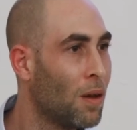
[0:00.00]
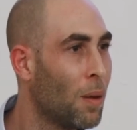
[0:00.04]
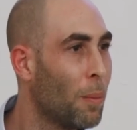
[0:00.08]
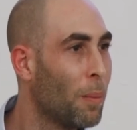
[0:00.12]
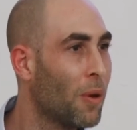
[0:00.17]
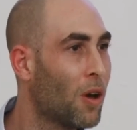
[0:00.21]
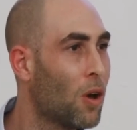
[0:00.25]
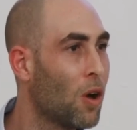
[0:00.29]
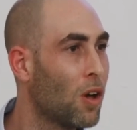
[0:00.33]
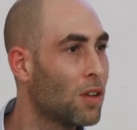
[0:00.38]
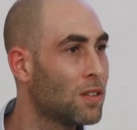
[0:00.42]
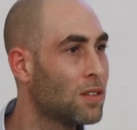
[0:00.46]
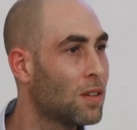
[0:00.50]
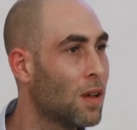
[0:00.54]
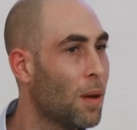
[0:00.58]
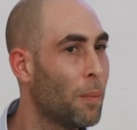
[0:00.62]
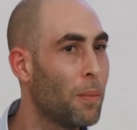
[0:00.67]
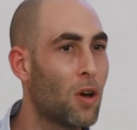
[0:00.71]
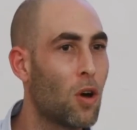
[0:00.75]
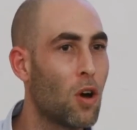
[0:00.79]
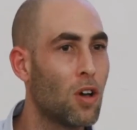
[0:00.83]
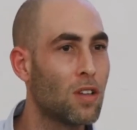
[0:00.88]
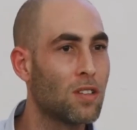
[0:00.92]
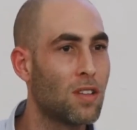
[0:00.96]
Because
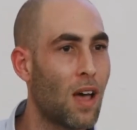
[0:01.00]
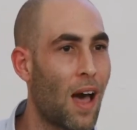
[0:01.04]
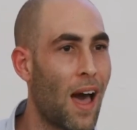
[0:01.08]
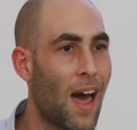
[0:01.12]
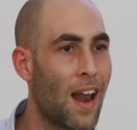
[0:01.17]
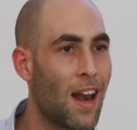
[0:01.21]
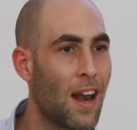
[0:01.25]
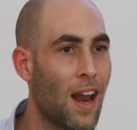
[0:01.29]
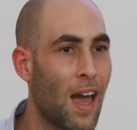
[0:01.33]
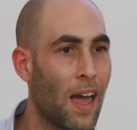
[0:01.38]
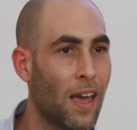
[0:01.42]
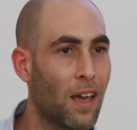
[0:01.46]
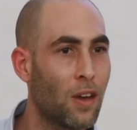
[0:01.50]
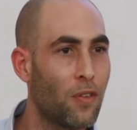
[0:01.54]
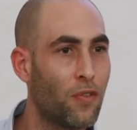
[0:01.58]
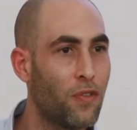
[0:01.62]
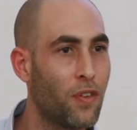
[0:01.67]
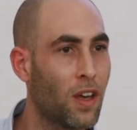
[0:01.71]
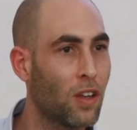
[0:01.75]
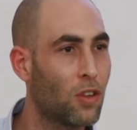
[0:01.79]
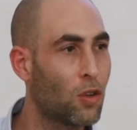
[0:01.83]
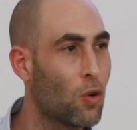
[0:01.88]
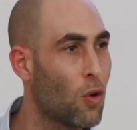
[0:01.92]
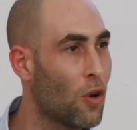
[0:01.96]
unlike
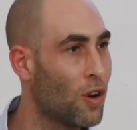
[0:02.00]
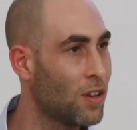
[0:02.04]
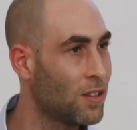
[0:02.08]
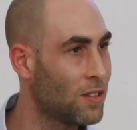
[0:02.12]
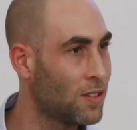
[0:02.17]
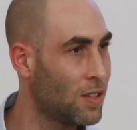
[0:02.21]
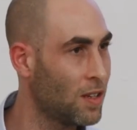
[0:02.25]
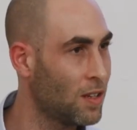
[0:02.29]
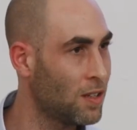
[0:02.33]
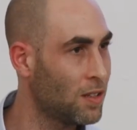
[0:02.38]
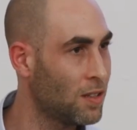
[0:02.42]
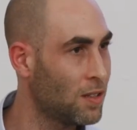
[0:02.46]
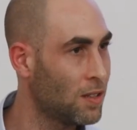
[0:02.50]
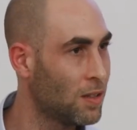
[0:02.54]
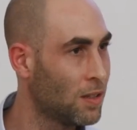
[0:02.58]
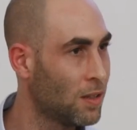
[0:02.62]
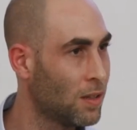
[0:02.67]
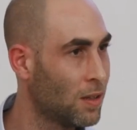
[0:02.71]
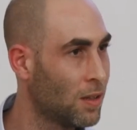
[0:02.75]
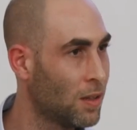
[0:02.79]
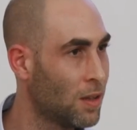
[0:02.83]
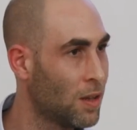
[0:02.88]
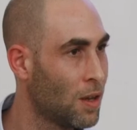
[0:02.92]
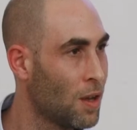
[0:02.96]
fiat currencies,
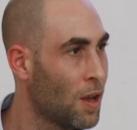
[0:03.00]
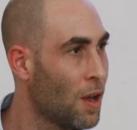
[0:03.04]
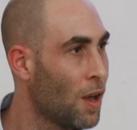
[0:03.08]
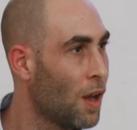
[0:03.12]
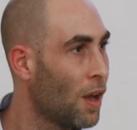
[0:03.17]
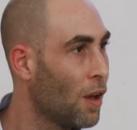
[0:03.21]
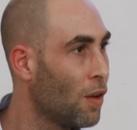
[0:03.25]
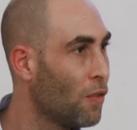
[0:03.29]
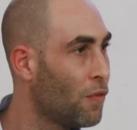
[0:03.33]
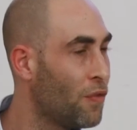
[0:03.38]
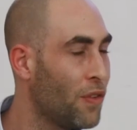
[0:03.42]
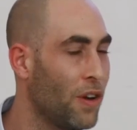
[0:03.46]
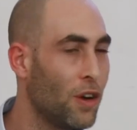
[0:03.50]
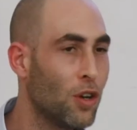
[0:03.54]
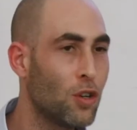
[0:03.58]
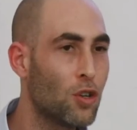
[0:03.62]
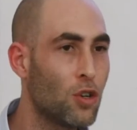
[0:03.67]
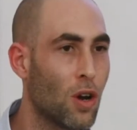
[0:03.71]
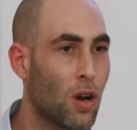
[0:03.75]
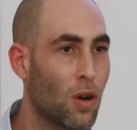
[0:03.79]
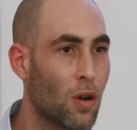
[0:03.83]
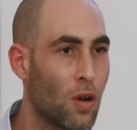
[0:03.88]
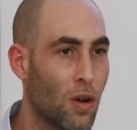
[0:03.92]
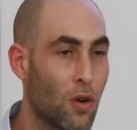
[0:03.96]

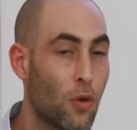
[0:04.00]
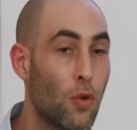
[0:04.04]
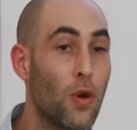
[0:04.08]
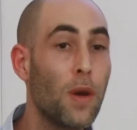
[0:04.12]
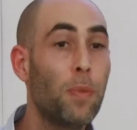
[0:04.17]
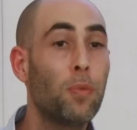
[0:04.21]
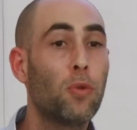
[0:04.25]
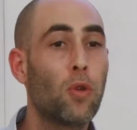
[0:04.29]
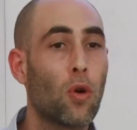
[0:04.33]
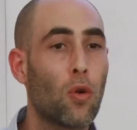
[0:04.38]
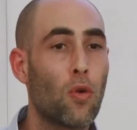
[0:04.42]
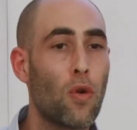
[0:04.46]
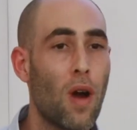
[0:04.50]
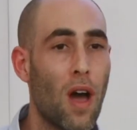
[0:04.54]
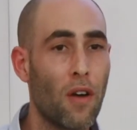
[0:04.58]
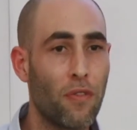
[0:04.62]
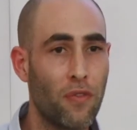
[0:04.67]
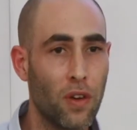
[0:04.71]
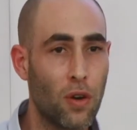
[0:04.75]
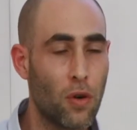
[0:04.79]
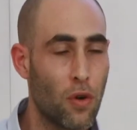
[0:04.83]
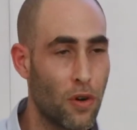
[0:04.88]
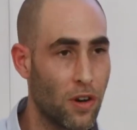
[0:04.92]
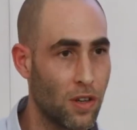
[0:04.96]
virtual
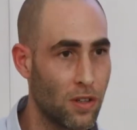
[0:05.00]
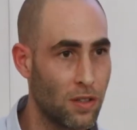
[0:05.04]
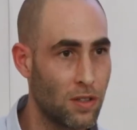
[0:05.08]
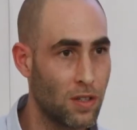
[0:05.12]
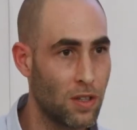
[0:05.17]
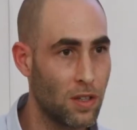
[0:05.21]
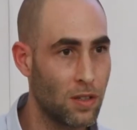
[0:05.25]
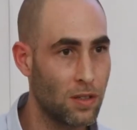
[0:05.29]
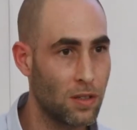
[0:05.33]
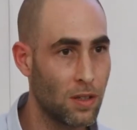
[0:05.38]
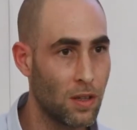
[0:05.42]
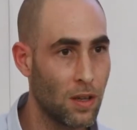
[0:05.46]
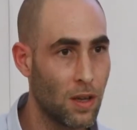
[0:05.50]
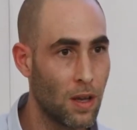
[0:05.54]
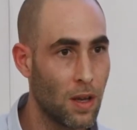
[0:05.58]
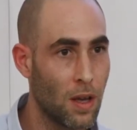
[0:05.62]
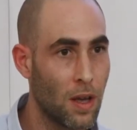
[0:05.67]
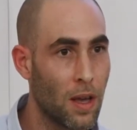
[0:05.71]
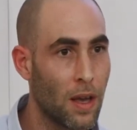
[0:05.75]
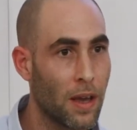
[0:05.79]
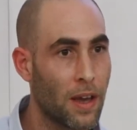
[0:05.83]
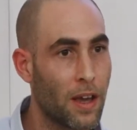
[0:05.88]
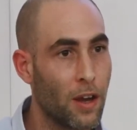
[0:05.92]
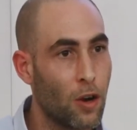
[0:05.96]
cryptographic currencies
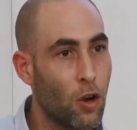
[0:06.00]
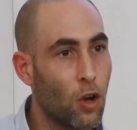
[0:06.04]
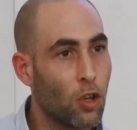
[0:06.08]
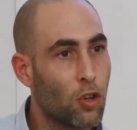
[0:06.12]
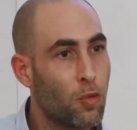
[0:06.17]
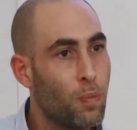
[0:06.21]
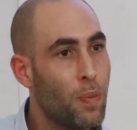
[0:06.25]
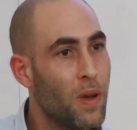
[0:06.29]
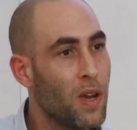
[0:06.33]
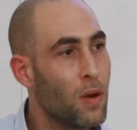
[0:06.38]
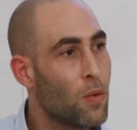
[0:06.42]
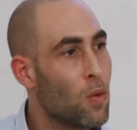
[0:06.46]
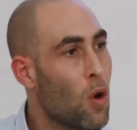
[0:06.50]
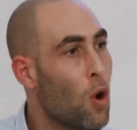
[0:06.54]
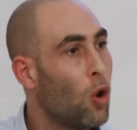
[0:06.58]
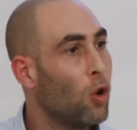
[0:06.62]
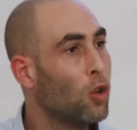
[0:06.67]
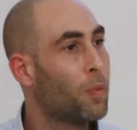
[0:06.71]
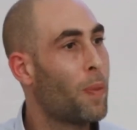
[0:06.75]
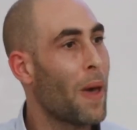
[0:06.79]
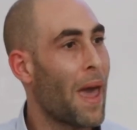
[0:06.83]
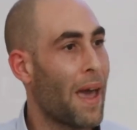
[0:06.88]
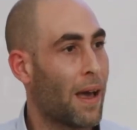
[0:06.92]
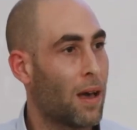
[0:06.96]
cannot be
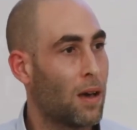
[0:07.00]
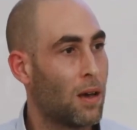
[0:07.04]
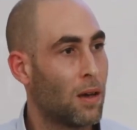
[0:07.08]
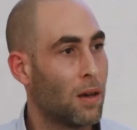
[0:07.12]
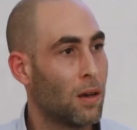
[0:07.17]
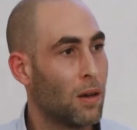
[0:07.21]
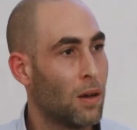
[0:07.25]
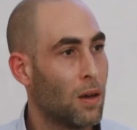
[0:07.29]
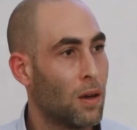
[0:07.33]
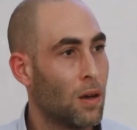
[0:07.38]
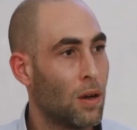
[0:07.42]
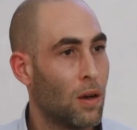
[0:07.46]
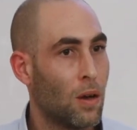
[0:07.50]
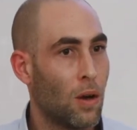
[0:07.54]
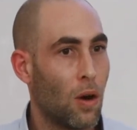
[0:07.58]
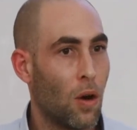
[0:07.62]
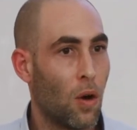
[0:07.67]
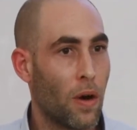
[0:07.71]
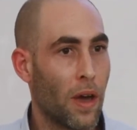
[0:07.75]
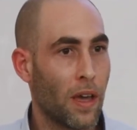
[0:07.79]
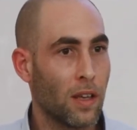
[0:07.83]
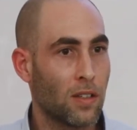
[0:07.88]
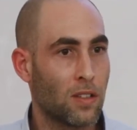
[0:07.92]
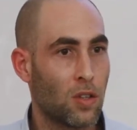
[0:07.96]
rolled back.
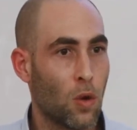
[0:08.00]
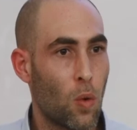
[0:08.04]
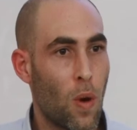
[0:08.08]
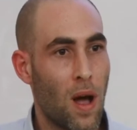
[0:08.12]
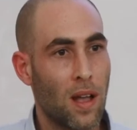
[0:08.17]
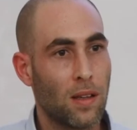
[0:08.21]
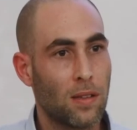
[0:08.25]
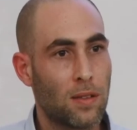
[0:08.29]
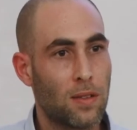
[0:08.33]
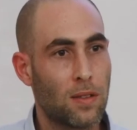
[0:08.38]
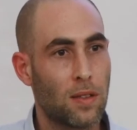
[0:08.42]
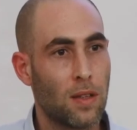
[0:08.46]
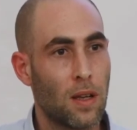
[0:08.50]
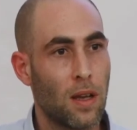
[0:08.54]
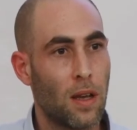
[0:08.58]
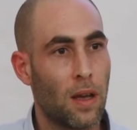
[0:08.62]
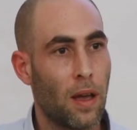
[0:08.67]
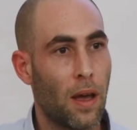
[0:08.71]
Okay, so once